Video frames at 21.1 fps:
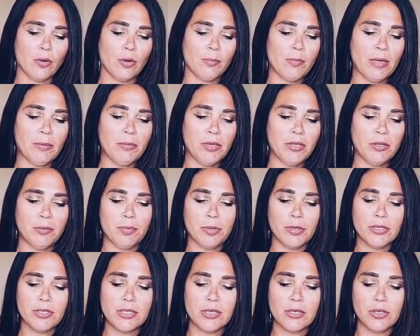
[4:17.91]
or maybe the
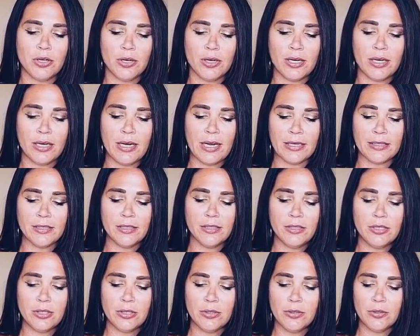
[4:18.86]
person you're
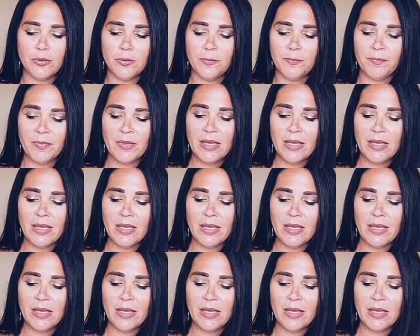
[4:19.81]
connected to.